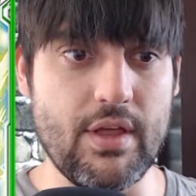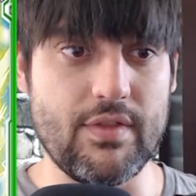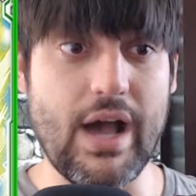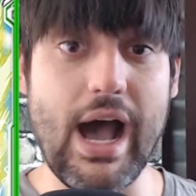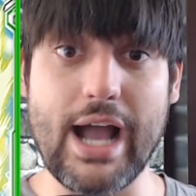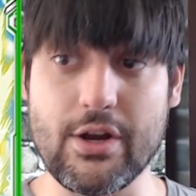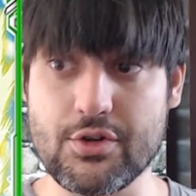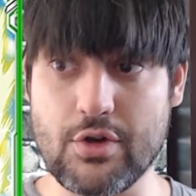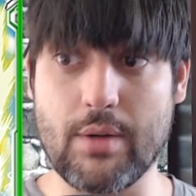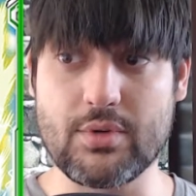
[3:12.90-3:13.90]
higher
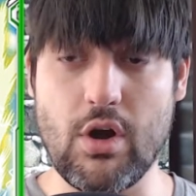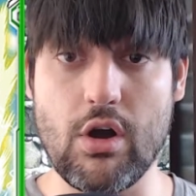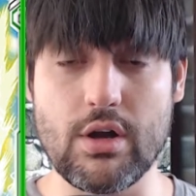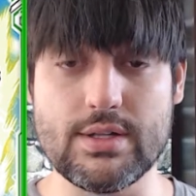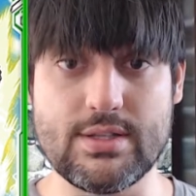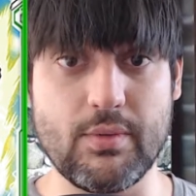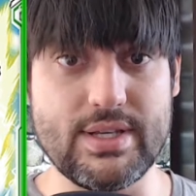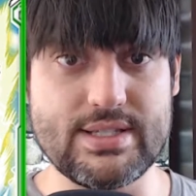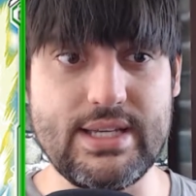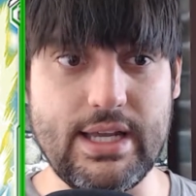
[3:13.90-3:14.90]
drop cards that
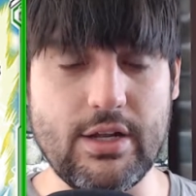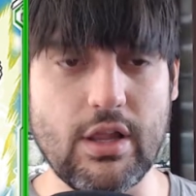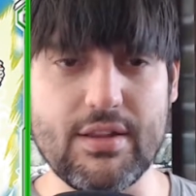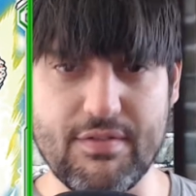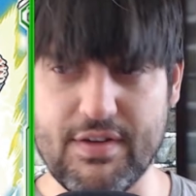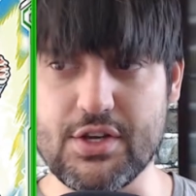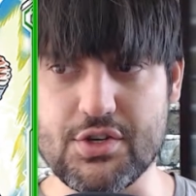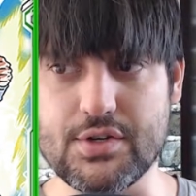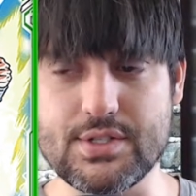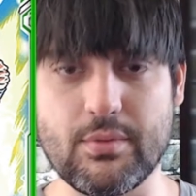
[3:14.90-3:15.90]
we see, a lot of the
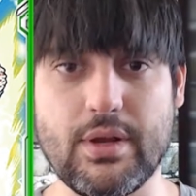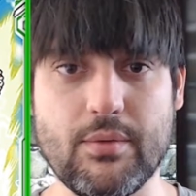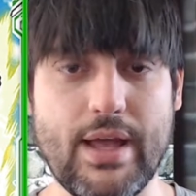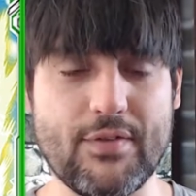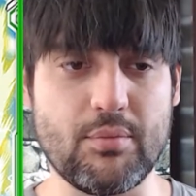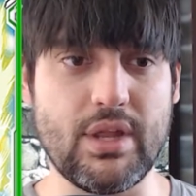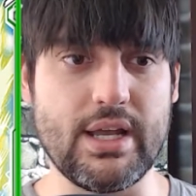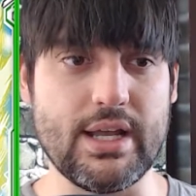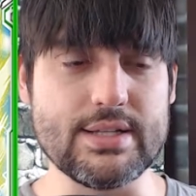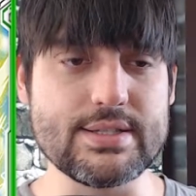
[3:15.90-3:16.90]
finishers that we have to
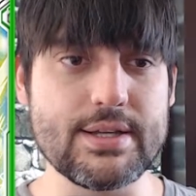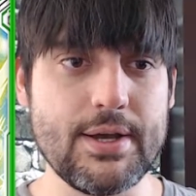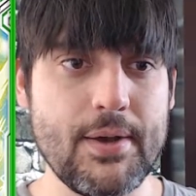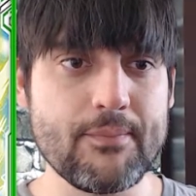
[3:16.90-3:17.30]
play against.